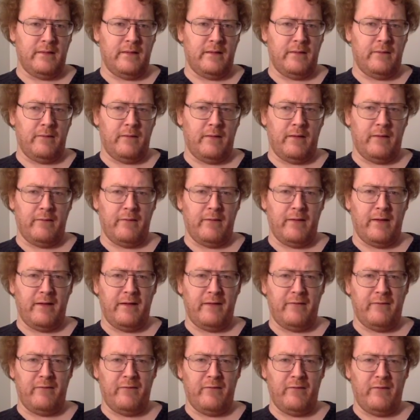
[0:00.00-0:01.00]
when, when, I,
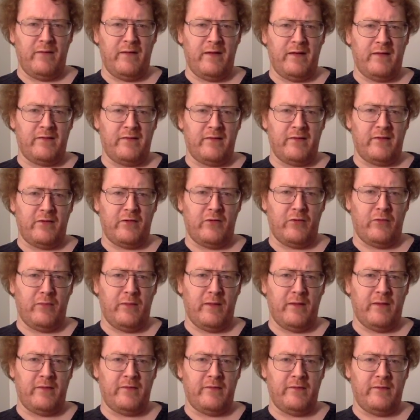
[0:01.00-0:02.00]
when we get to the Cold
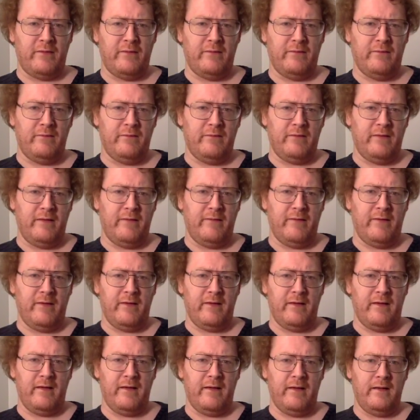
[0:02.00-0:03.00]
Mountain
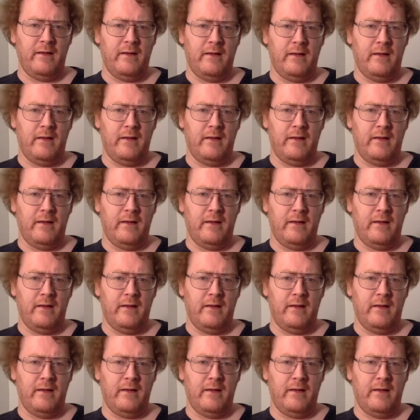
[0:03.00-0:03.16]
DVD,